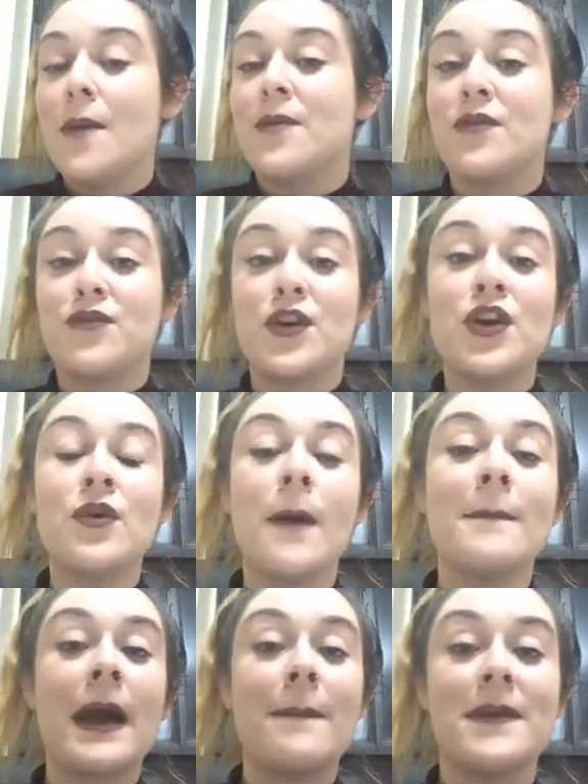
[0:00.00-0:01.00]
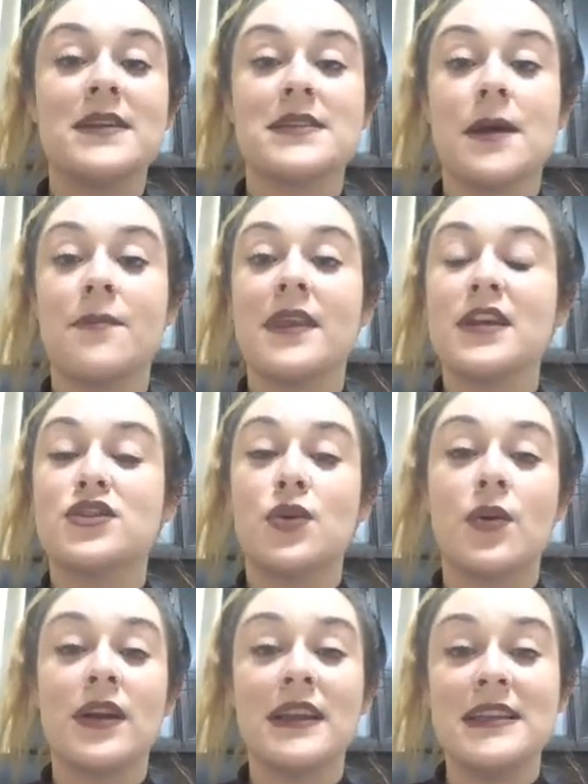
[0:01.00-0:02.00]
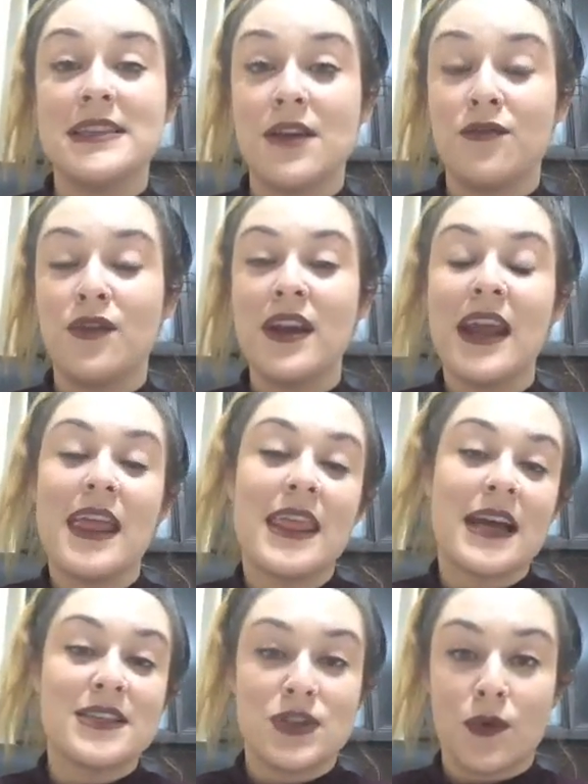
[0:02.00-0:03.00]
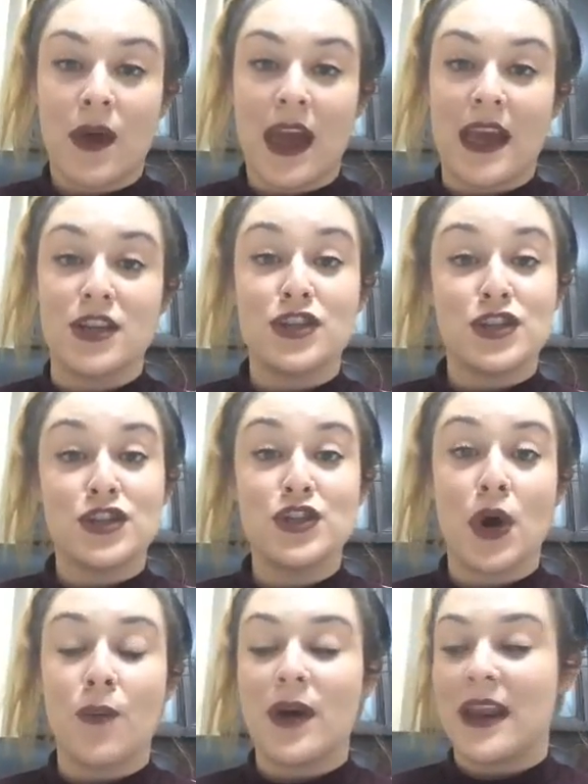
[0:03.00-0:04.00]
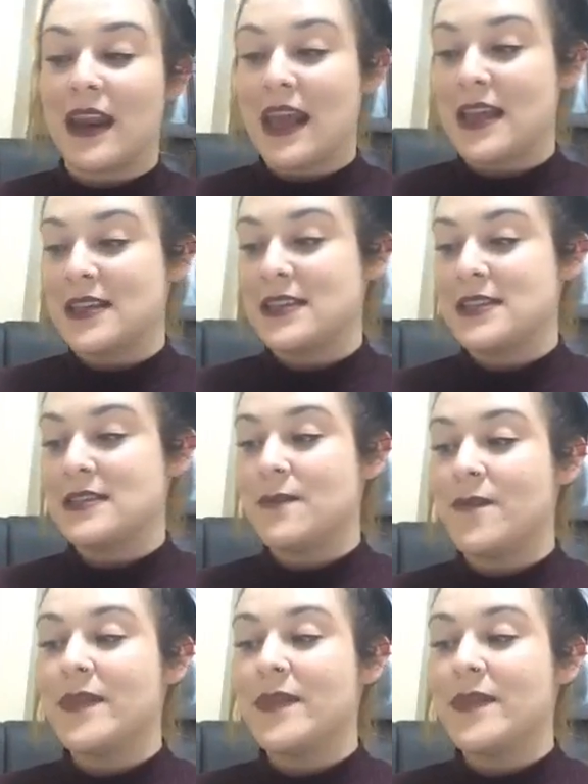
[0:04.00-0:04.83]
But for you, it might be something totally different, and that's okay. Just know what it is.